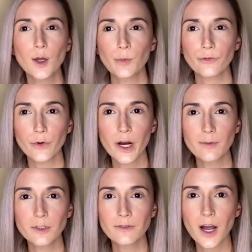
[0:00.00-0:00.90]
before I
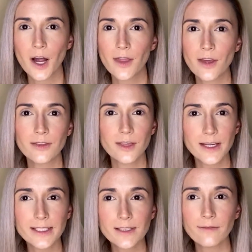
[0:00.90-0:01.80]
move on that
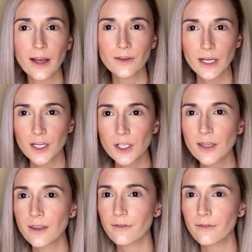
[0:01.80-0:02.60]
this foundation,